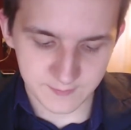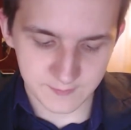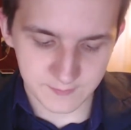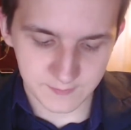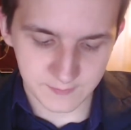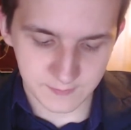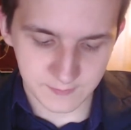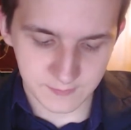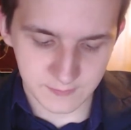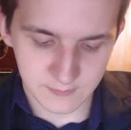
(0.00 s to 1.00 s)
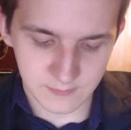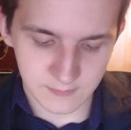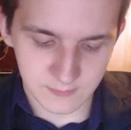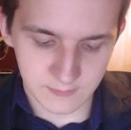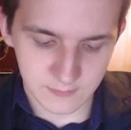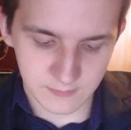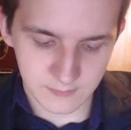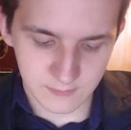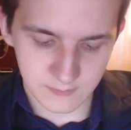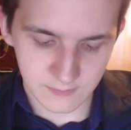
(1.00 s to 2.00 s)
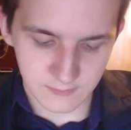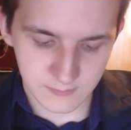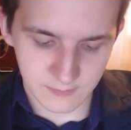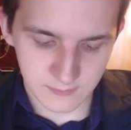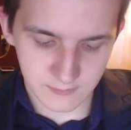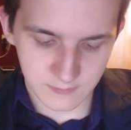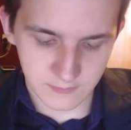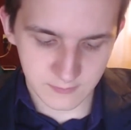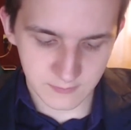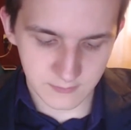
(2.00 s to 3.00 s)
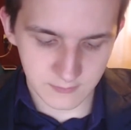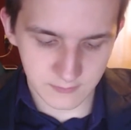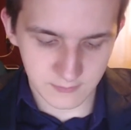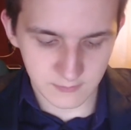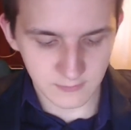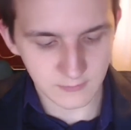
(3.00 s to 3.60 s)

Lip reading: Nobody speaks.